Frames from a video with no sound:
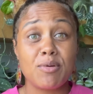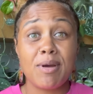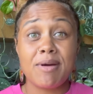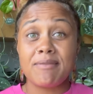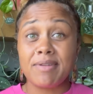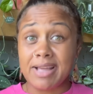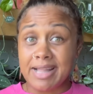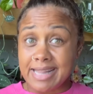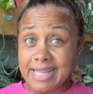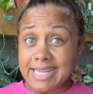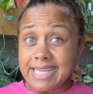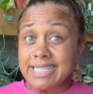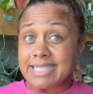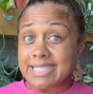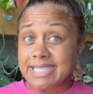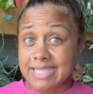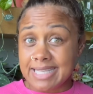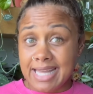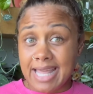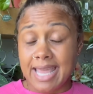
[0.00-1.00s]
have a clean
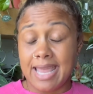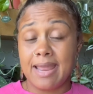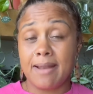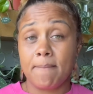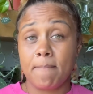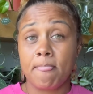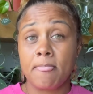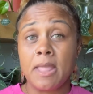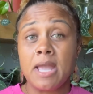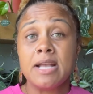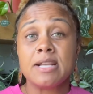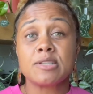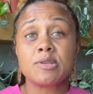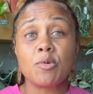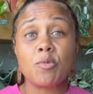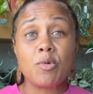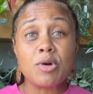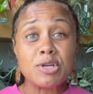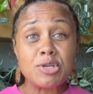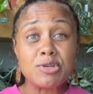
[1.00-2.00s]
slate.
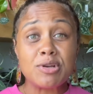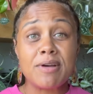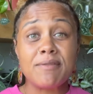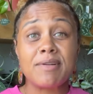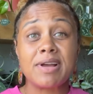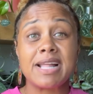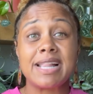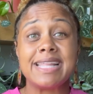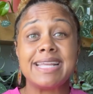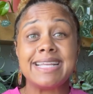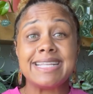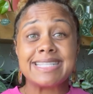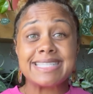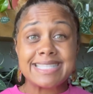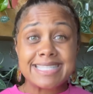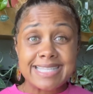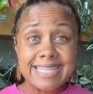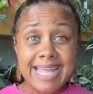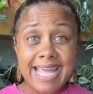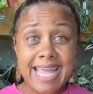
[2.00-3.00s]
So once you have a clean
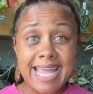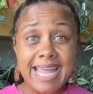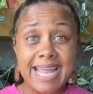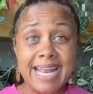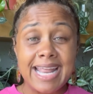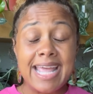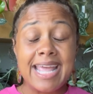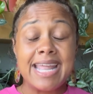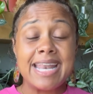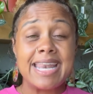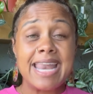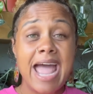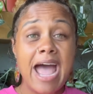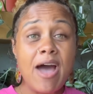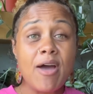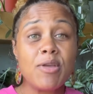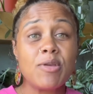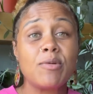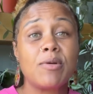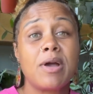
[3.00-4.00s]
slate,
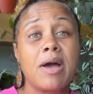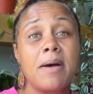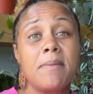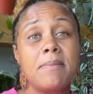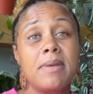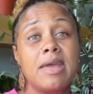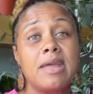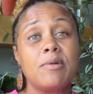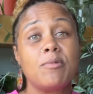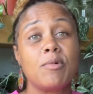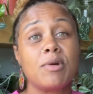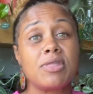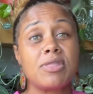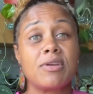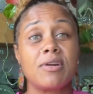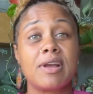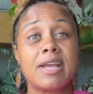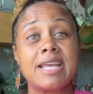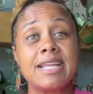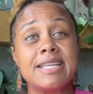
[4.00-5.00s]
now you come in with
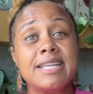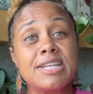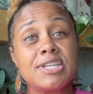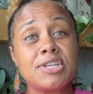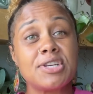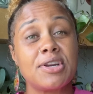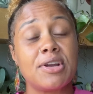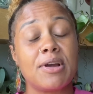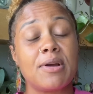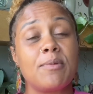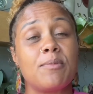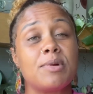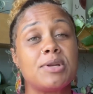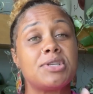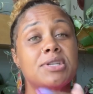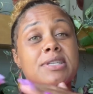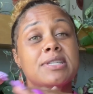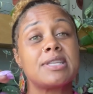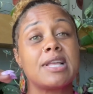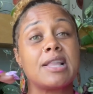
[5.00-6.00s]
your conditioner,
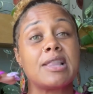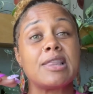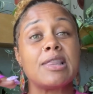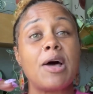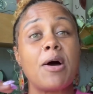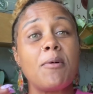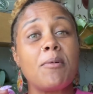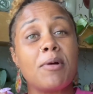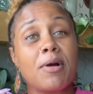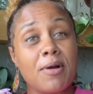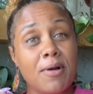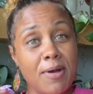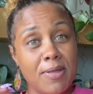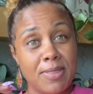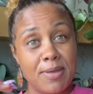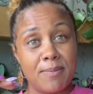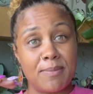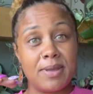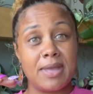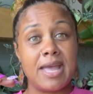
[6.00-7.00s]
which is lower
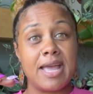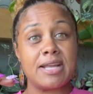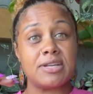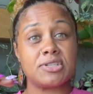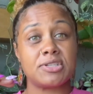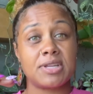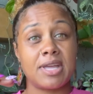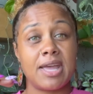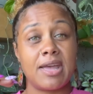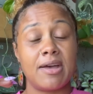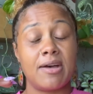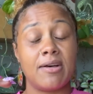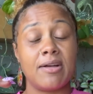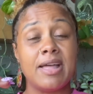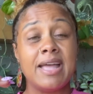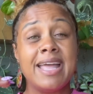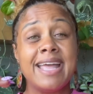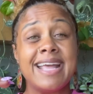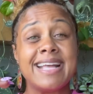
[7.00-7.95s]
on the pH scale.